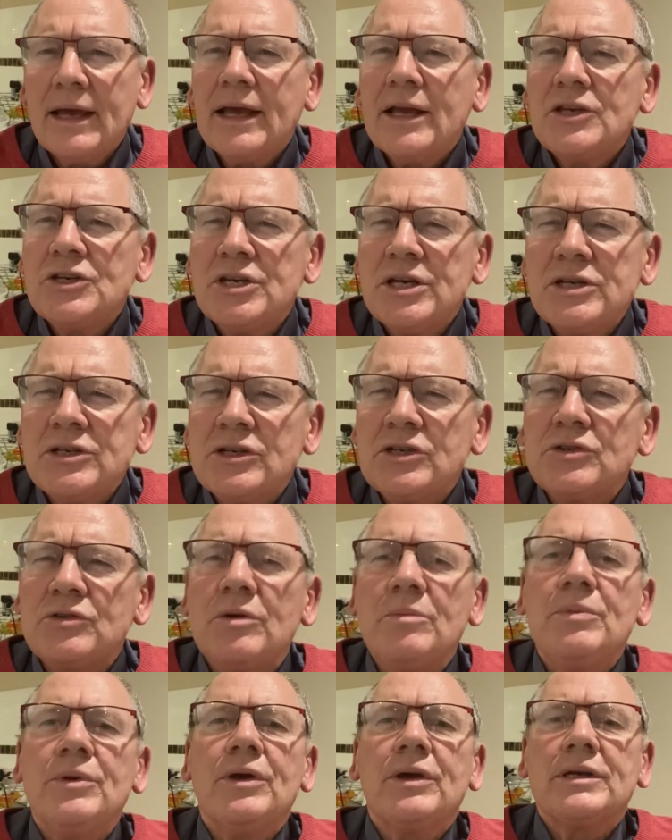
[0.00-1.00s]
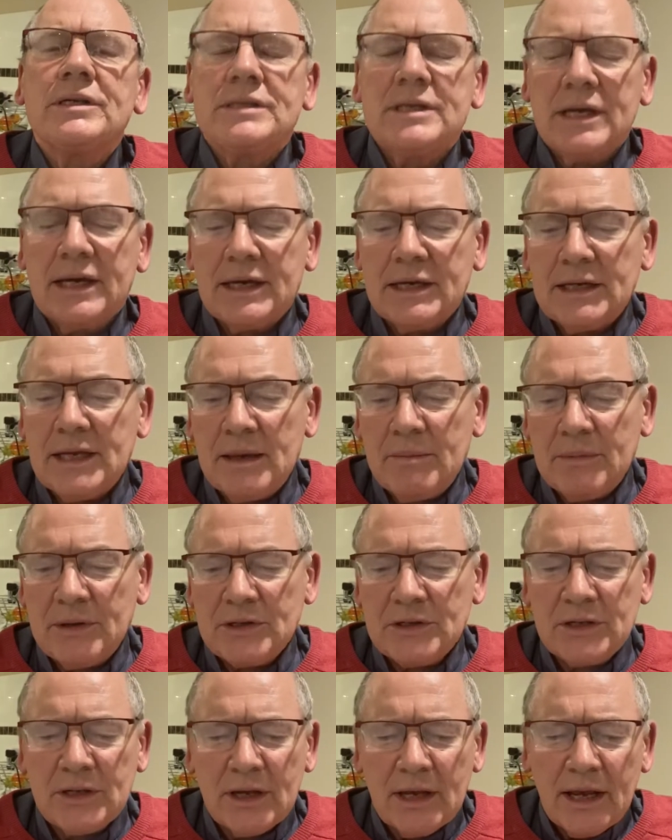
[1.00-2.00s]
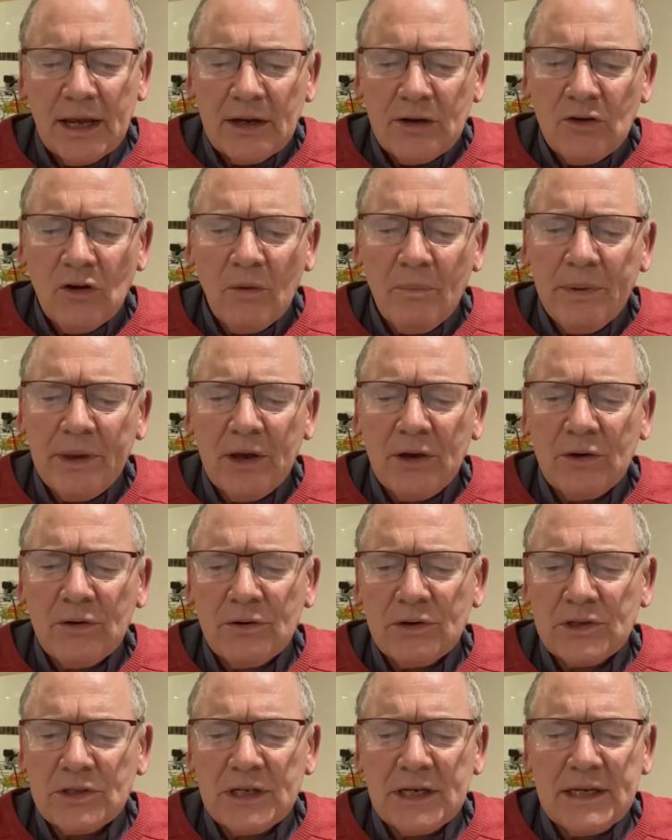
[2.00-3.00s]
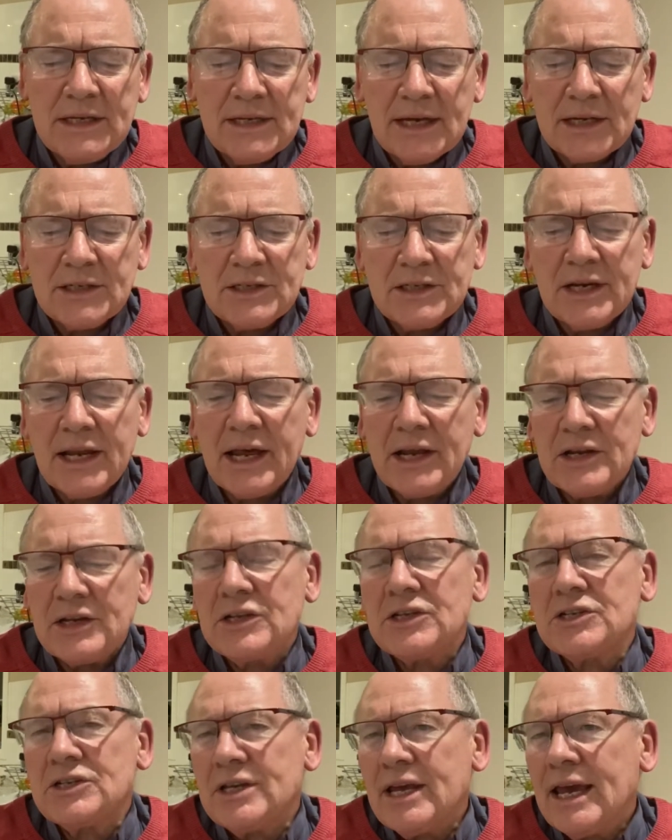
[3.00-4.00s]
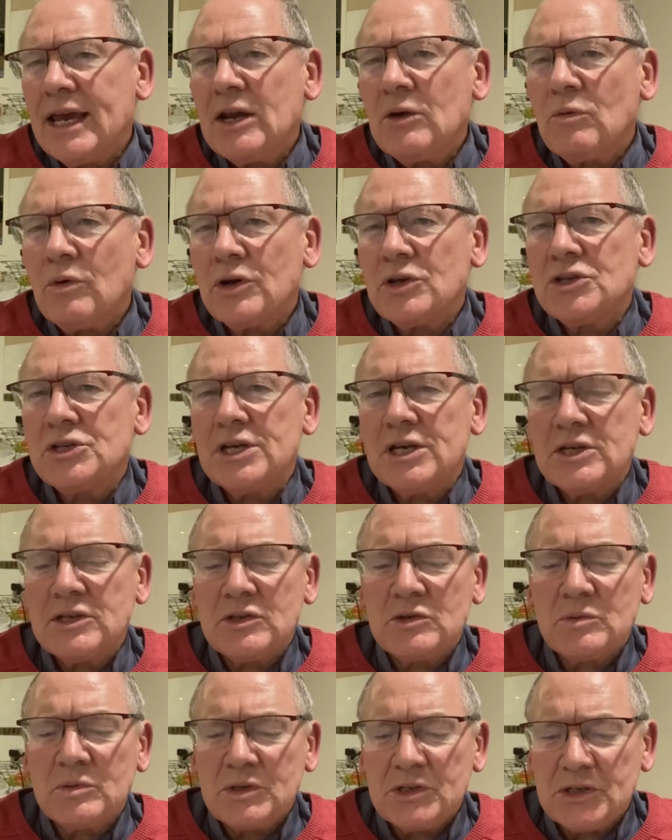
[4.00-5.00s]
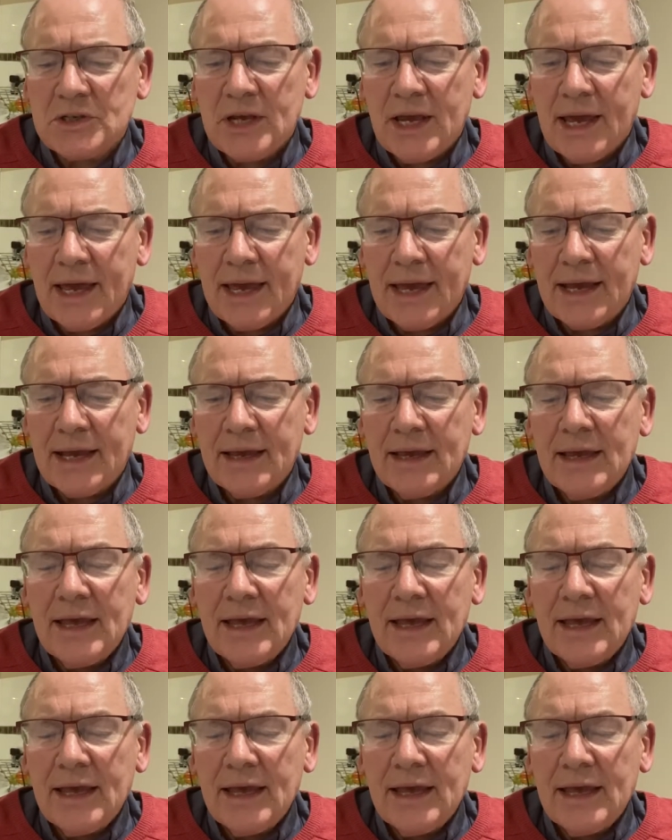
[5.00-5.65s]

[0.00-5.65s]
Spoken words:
Jesus rebukes Nicodemus not because he doesn't understand what Jesus was saying